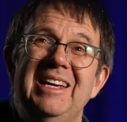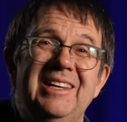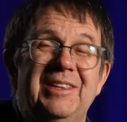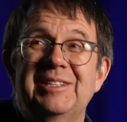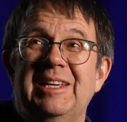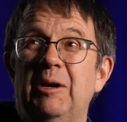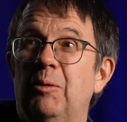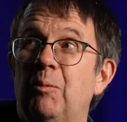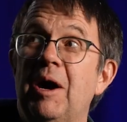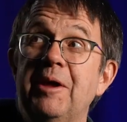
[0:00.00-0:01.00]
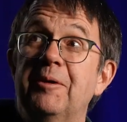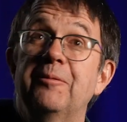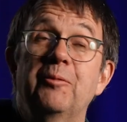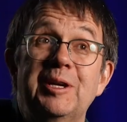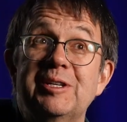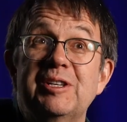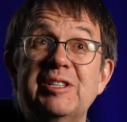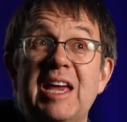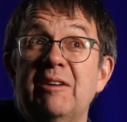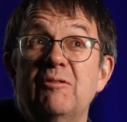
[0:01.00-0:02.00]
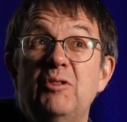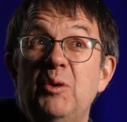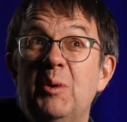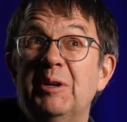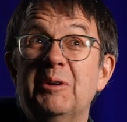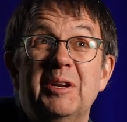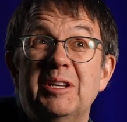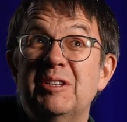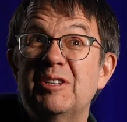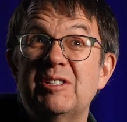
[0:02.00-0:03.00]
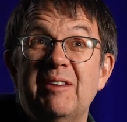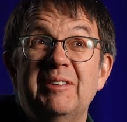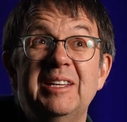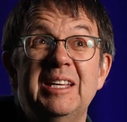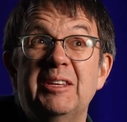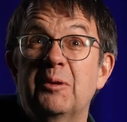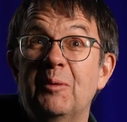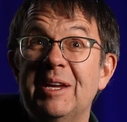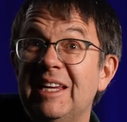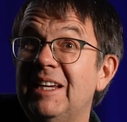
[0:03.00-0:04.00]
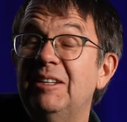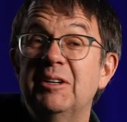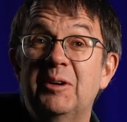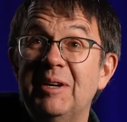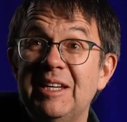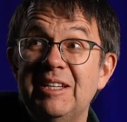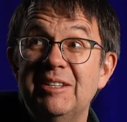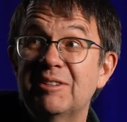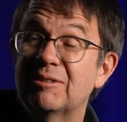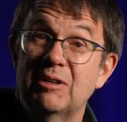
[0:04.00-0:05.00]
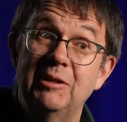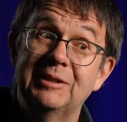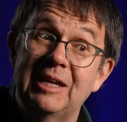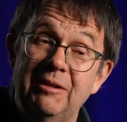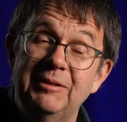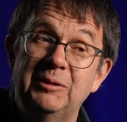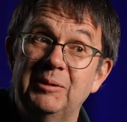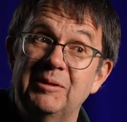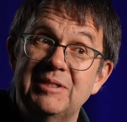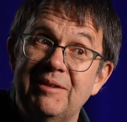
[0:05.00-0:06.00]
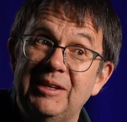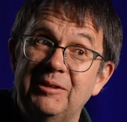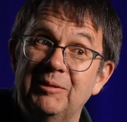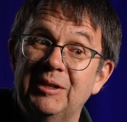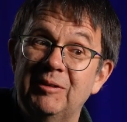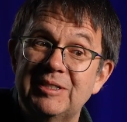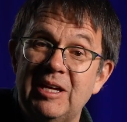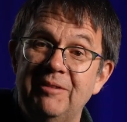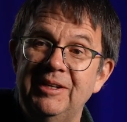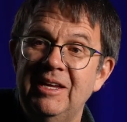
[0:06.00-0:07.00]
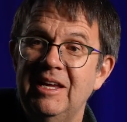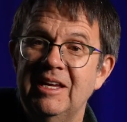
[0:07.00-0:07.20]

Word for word: In this scale, water freezes at 273 degrees, called Kelvin, 273 degrees Kelvin.